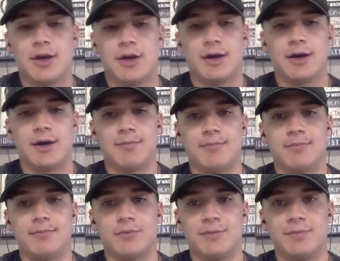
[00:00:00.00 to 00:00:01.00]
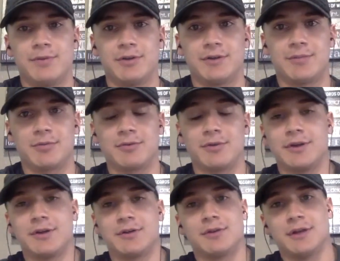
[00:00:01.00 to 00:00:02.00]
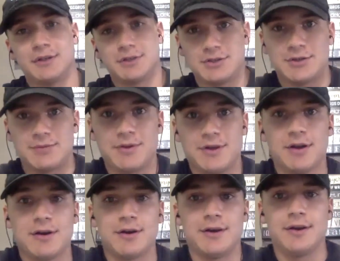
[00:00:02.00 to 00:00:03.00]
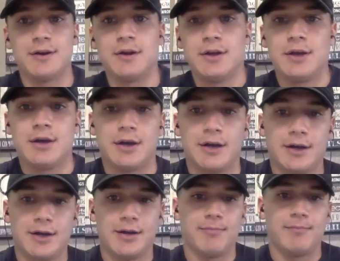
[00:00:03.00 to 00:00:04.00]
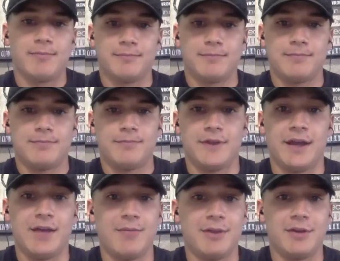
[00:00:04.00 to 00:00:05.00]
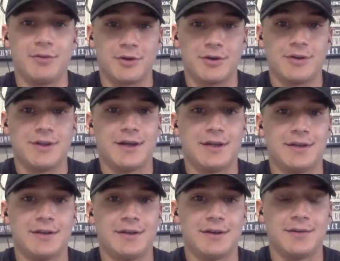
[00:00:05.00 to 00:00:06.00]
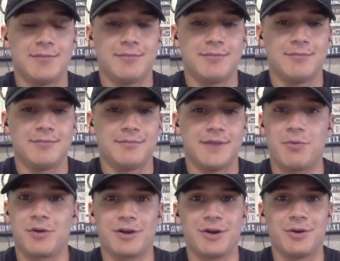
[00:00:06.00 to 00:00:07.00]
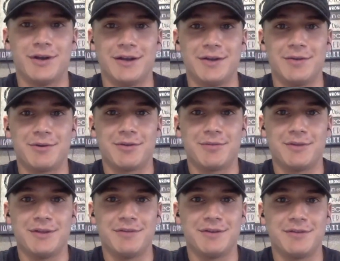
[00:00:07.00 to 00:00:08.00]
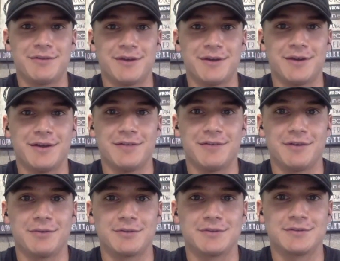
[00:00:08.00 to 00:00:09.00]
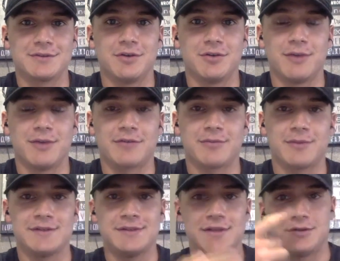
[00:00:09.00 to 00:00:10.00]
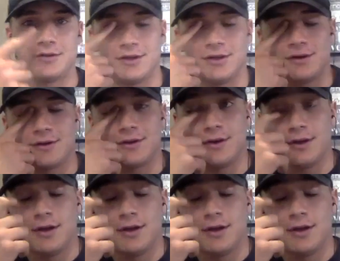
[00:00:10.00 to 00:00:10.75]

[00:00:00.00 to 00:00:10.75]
And we built up a really good relationship there. And they gave me their word that they weren't going anywhere on me, even if I was going back for my senior year.